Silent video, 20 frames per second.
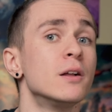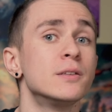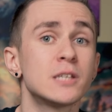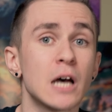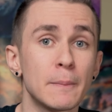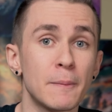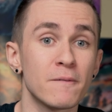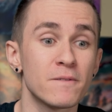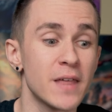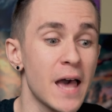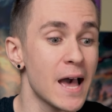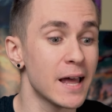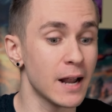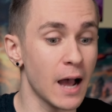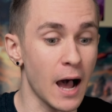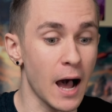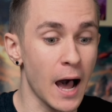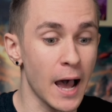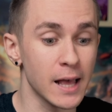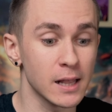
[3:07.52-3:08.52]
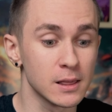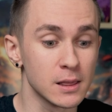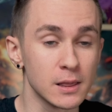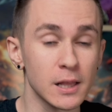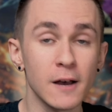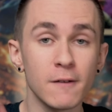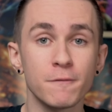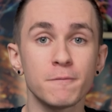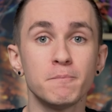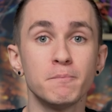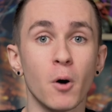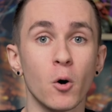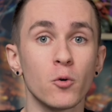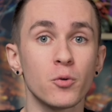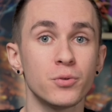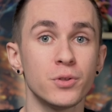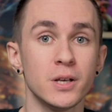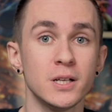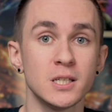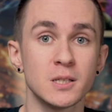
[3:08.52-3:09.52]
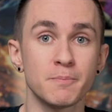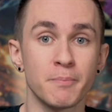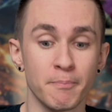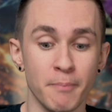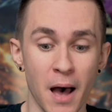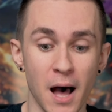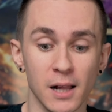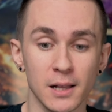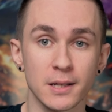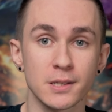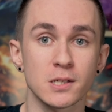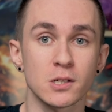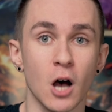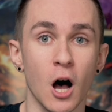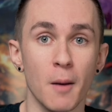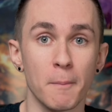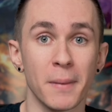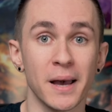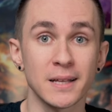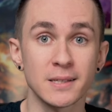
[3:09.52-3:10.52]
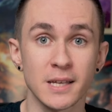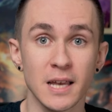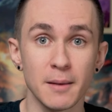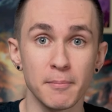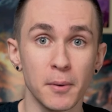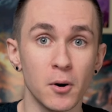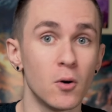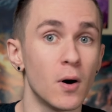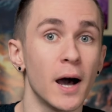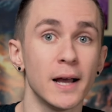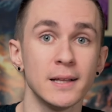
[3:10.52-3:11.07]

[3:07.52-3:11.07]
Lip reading: top of that, I left both these palettes on my table. I